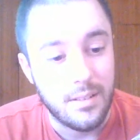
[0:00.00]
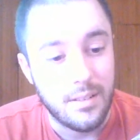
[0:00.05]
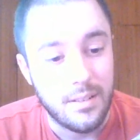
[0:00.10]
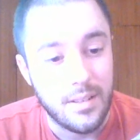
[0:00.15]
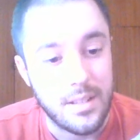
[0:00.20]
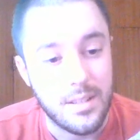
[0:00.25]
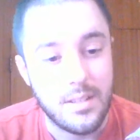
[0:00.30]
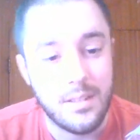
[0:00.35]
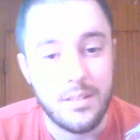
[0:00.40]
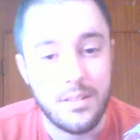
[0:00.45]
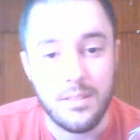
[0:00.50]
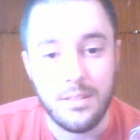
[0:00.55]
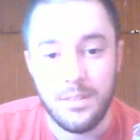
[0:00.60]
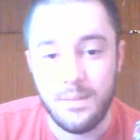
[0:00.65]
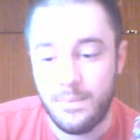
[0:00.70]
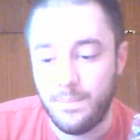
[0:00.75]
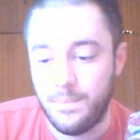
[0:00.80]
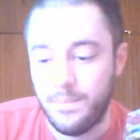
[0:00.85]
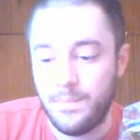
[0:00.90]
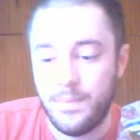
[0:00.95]
This
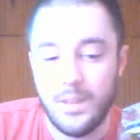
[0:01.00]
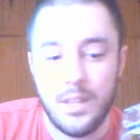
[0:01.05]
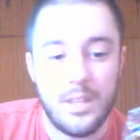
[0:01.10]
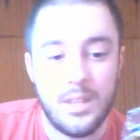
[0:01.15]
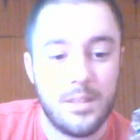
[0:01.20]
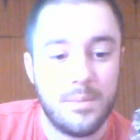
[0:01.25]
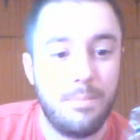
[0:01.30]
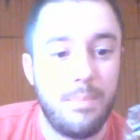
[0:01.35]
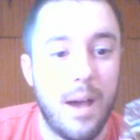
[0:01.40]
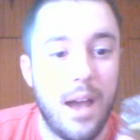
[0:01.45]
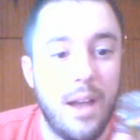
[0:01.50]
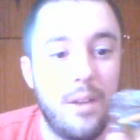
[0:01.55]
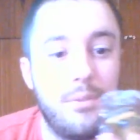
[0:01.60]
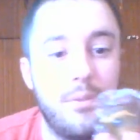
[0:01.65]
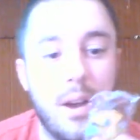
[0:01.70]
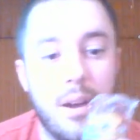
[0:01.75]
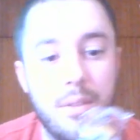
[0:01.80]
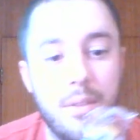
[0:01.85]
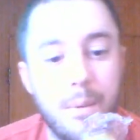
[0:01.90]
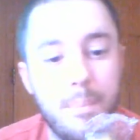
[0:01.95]
is by
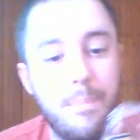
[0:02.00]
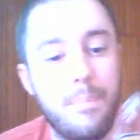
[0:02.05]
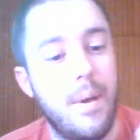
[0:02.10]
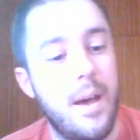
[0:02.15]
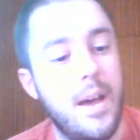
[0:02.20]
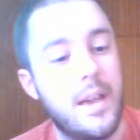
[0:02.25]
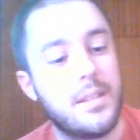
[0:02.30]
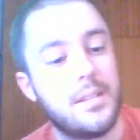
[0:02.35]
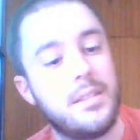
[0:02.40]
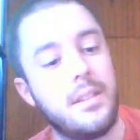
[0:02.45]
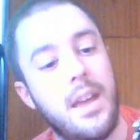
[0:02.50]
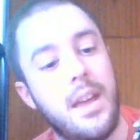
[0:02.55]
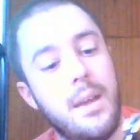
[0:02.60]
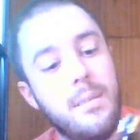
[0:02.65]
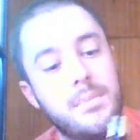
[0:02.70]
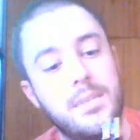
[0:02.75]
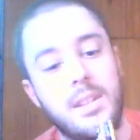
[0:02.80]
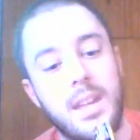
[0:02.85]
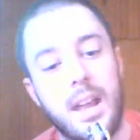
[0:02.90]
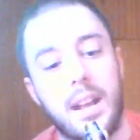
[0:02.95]
far the best
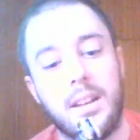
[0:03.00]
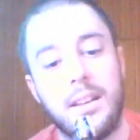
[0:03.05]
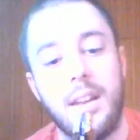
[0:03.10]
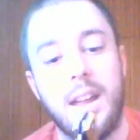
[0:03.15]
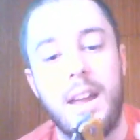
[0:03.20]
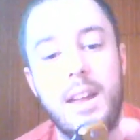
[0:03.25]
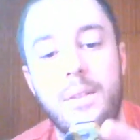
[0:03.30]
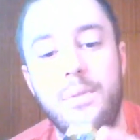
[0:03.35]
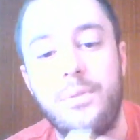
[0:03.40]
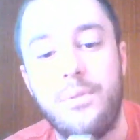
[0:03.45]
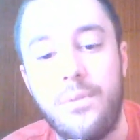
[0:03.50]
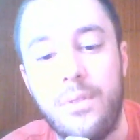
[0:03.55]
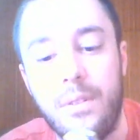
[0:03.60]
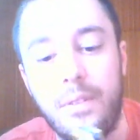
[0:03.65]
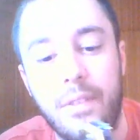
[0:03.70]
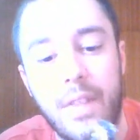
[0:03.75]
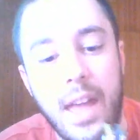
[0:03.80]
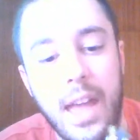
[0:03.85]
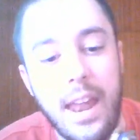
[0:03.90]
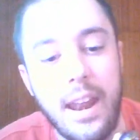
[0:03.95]
MTech knife
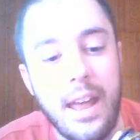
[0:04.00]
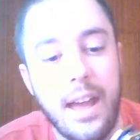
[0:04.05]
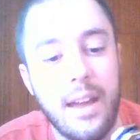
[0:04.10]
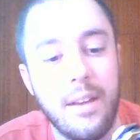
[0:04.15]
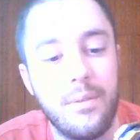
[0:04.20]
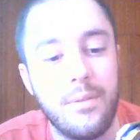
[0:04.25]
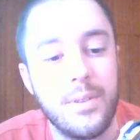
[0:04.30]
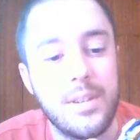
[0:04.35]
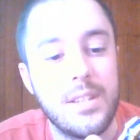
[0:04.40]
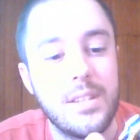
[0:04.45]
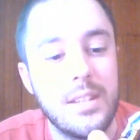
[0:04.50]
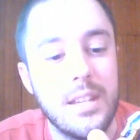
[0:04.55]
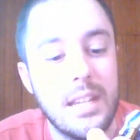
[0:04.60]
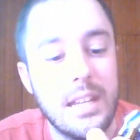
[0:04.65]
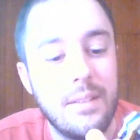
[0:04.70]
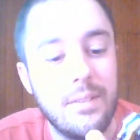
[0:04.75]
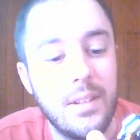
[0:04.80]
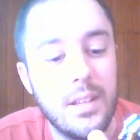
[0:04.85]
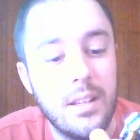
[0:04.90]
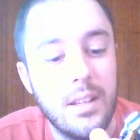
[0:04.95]
that I've
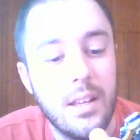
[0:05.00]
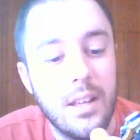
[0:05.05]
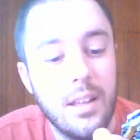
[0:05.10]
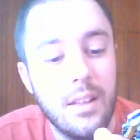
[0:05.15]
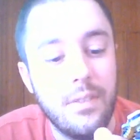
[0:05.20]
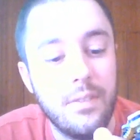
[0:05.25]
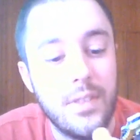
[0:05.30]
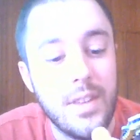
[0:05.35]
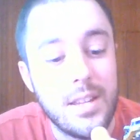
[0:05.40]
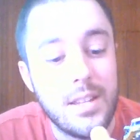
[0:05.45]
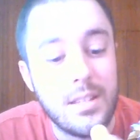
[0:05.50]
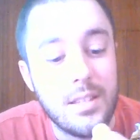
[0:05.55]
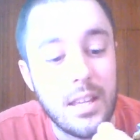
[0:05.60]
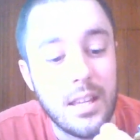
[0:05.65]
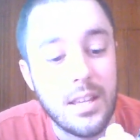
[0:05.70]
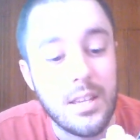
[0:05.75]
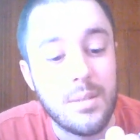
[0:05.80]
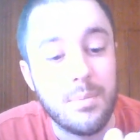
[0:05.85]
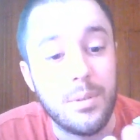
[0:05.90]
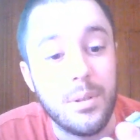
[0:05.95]
received. This
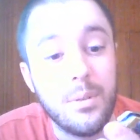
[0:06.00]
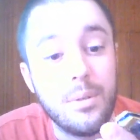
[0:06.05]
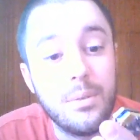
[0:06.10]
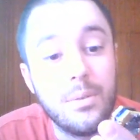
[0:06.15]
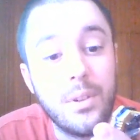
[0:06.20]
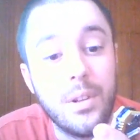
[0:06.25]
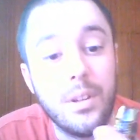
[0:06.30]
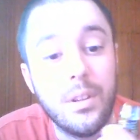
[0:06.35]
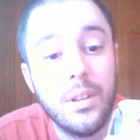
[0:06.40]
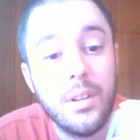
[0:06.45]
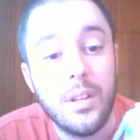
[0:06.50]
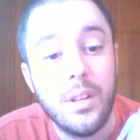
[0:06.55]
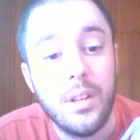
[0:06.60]
thing is beautiful.